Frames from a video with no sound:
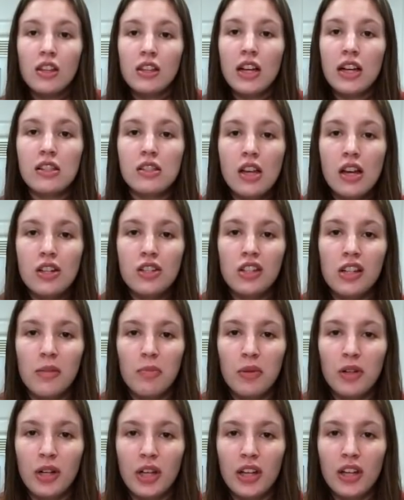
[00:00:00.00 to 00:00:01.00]
That's
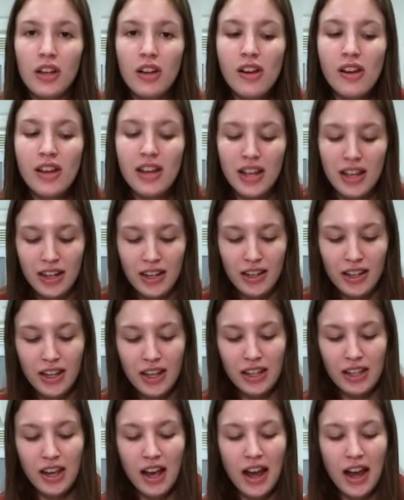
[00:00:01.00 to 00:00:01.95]
actually pretty good. It